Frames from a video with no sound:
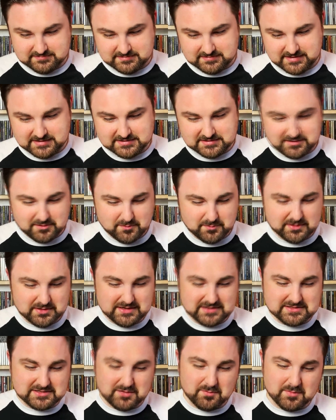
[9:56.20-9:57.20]
It's
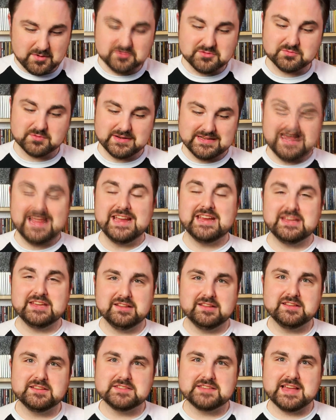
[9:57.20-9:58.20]
almost
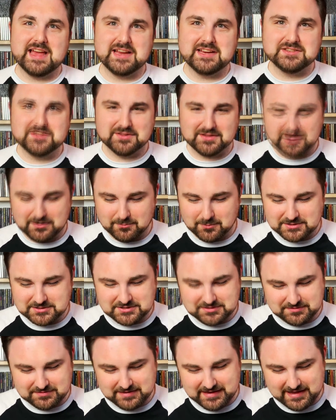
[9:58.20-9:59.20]
ridiculous actually
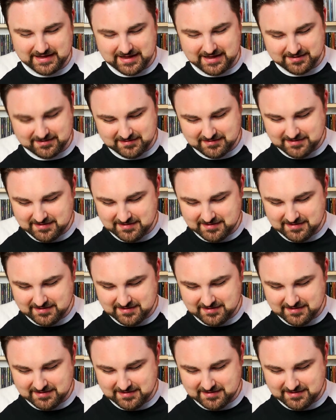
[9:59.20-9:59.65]
what you get.